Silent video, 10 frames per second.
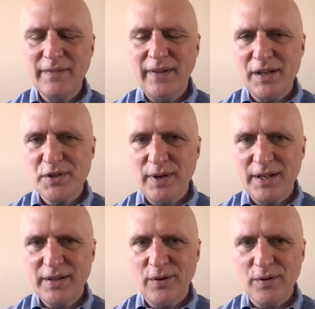The advantage of
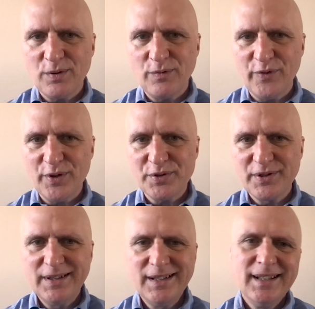writing the article
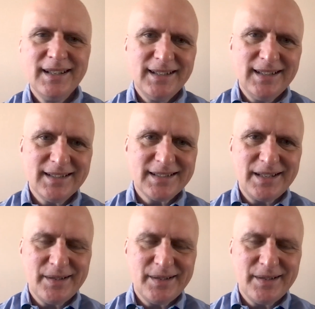first is